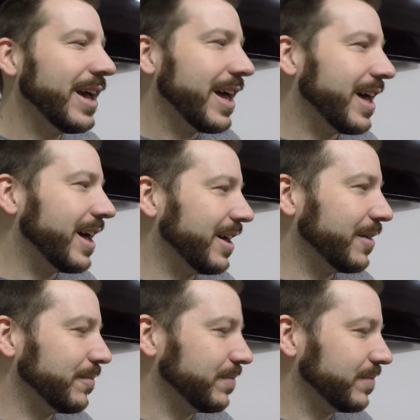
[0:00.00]

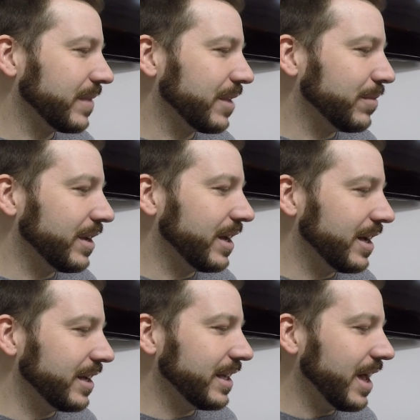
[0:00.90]

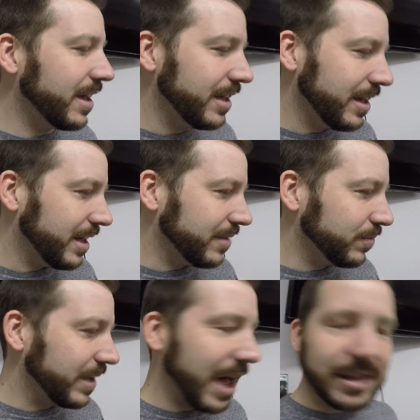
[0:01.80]
Yeah,
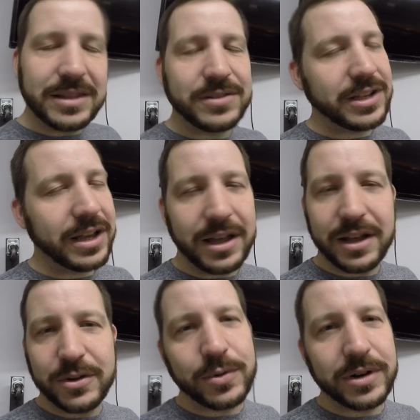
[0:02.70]
got a
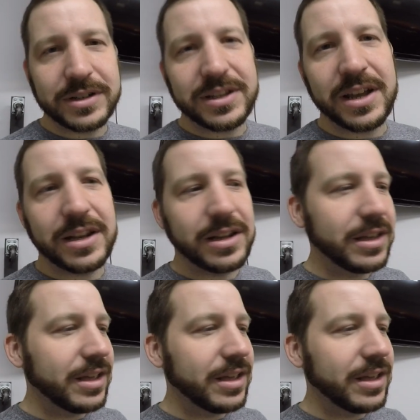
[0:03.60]
ton of work done.